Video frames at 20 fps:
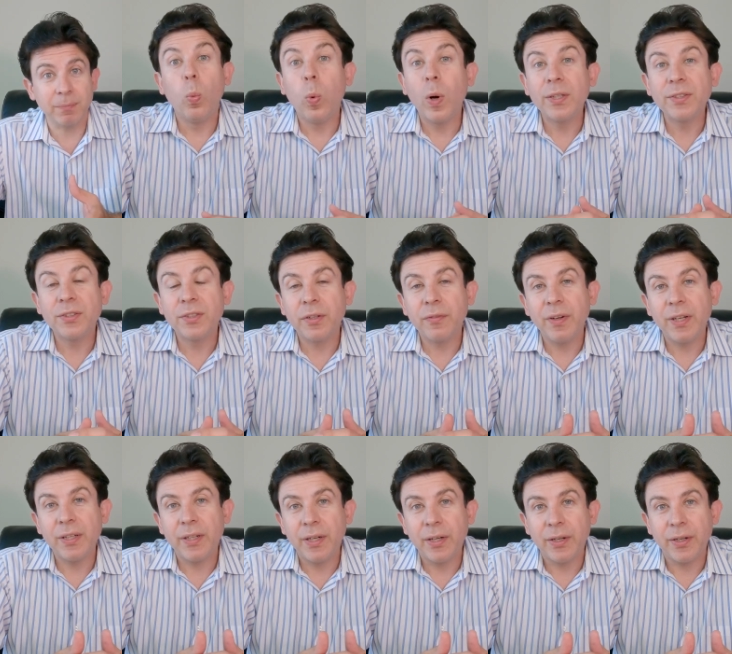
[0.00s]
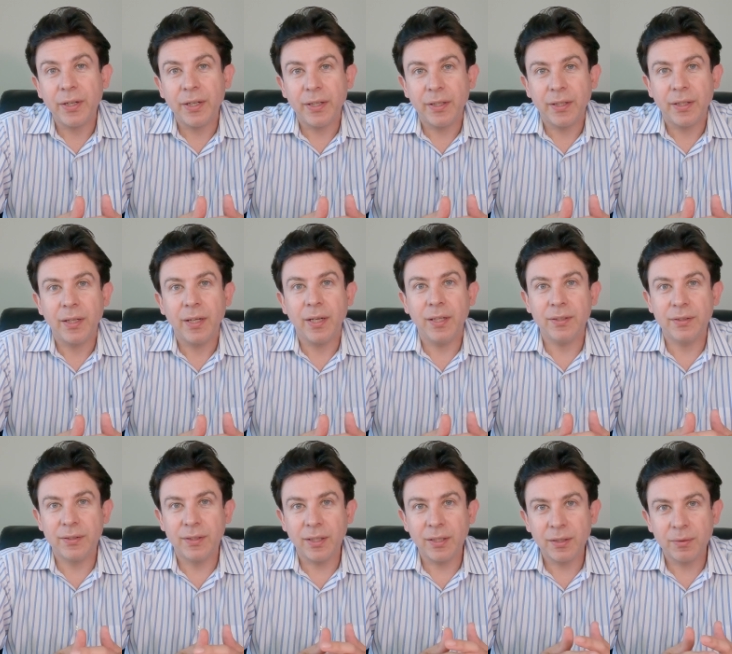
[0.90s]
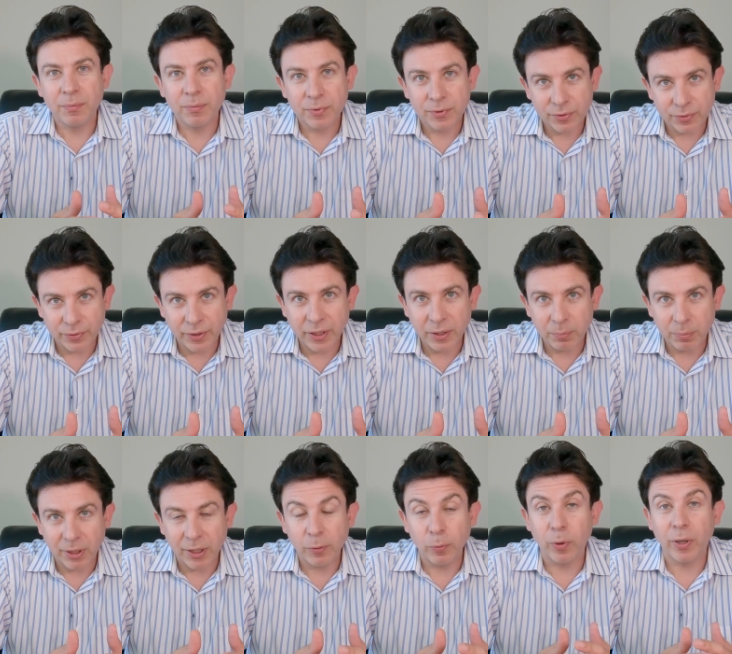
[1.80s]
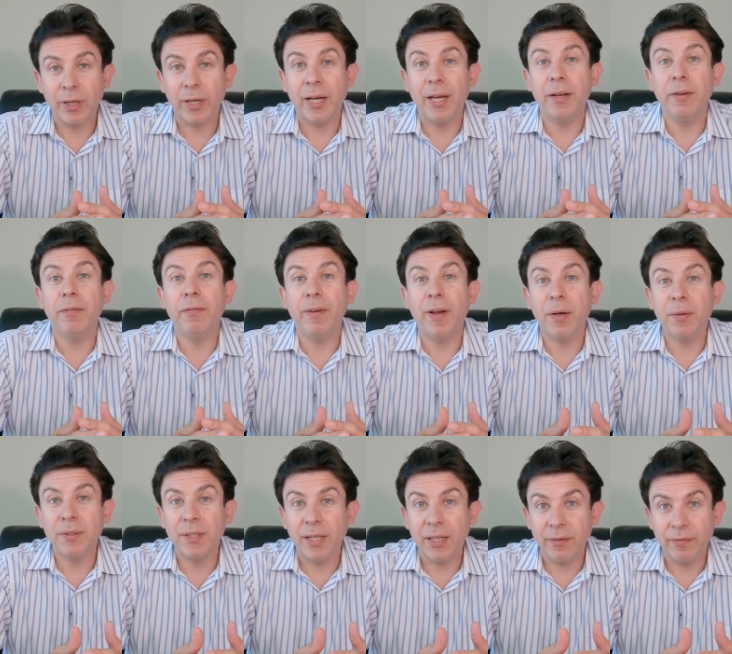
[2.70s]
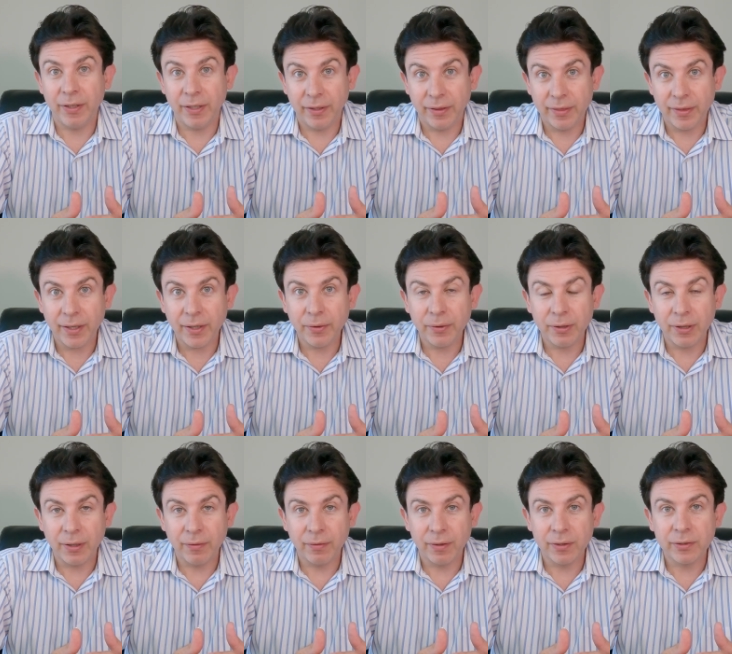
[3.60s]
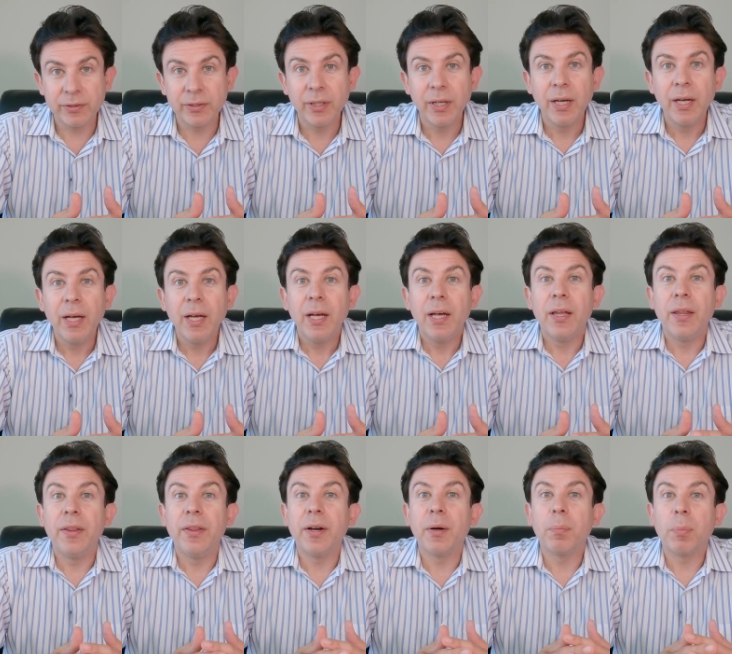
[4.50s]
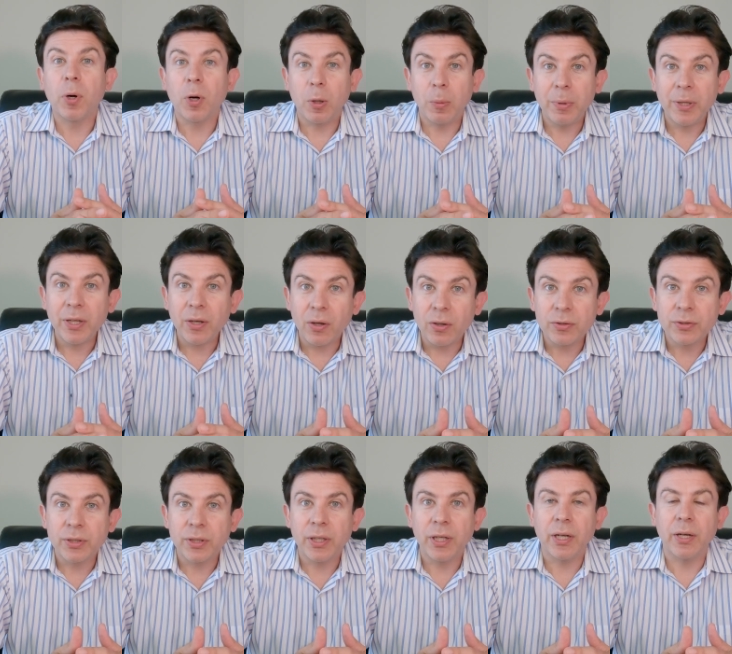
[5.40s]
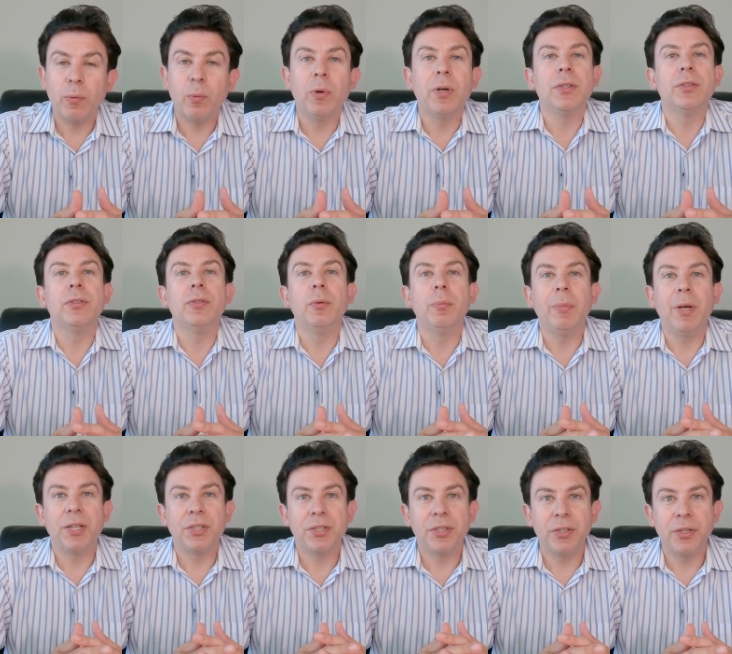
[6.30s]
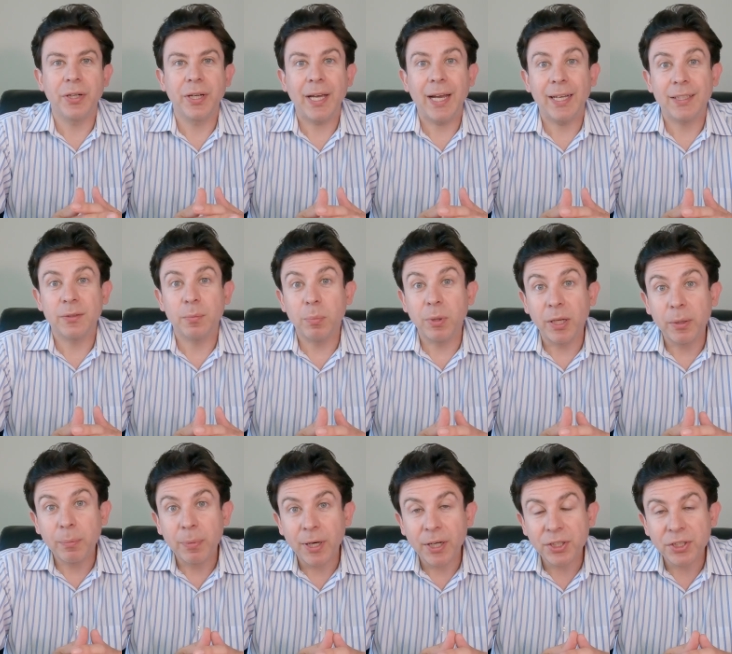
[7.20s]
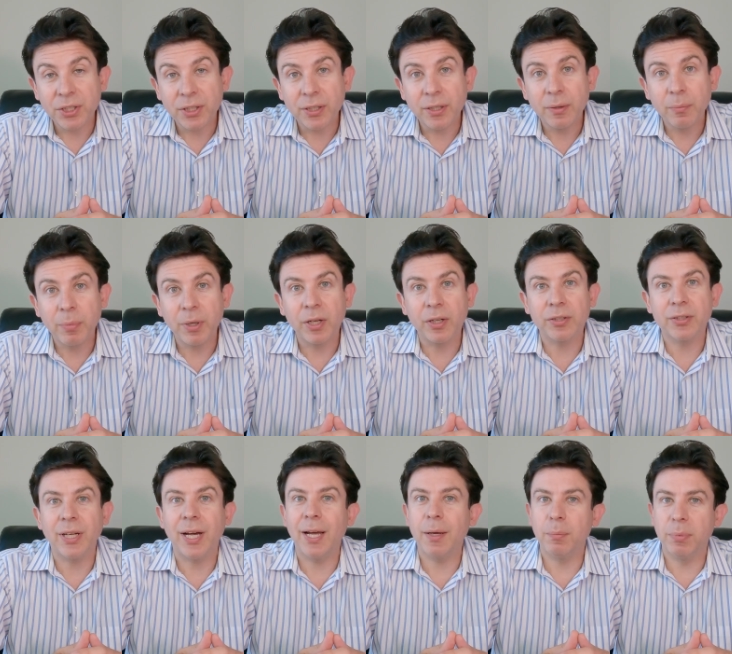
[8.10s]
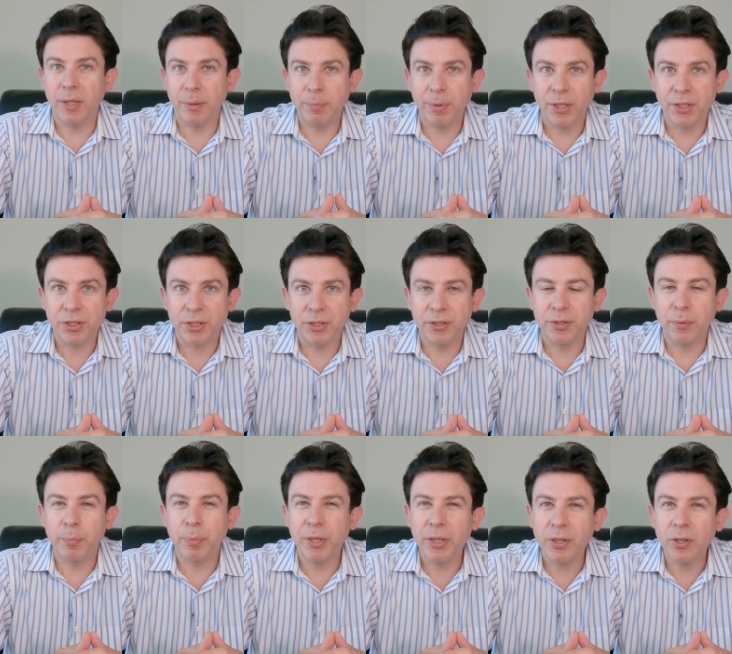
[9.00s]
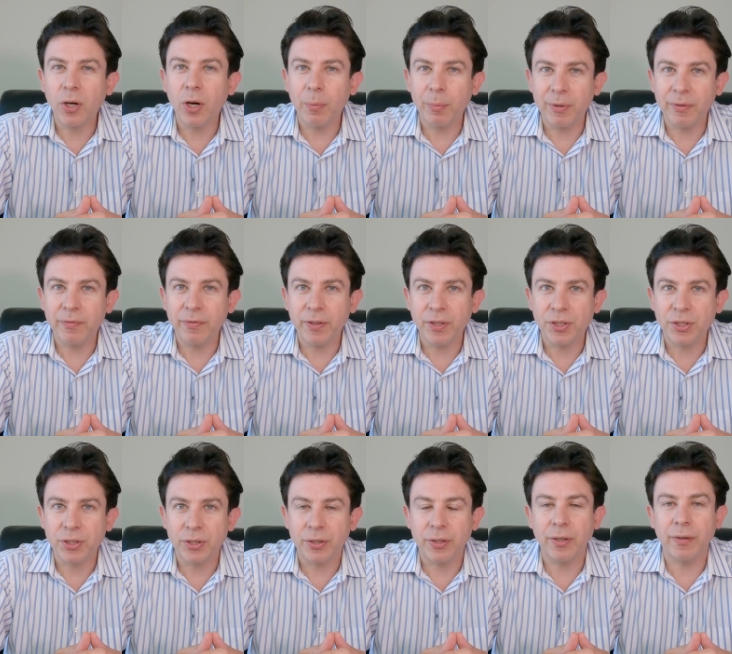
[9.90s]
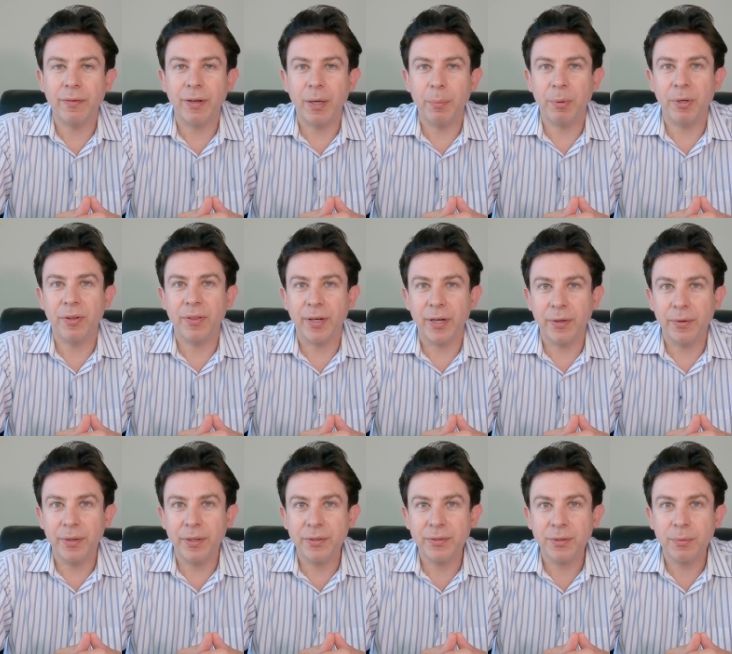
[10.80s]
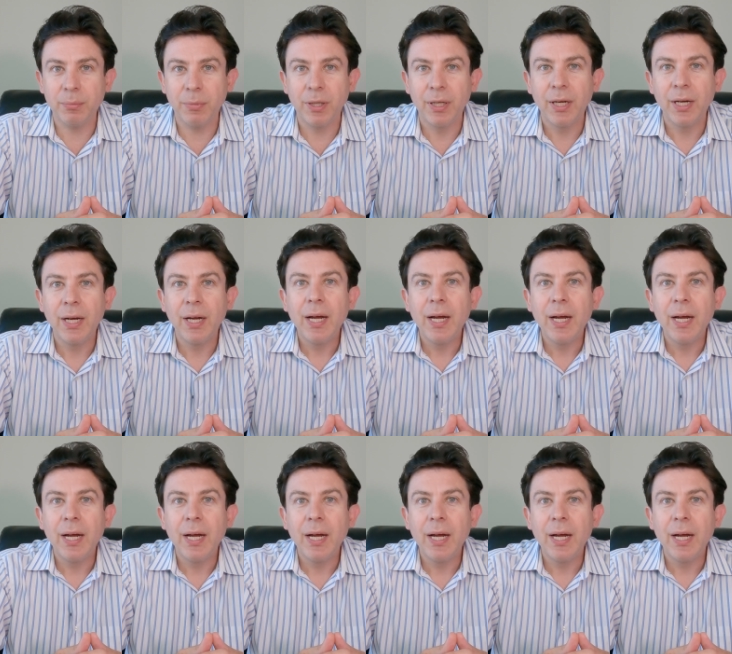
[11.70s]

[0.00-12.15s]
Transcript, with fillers: Once your veterinarian has done screening blood work and found elevated thyroid levels, they're probably also going to want to measure your cat's blood pressure, because high blood pressure is a pretty common feature of hyperthyroidism.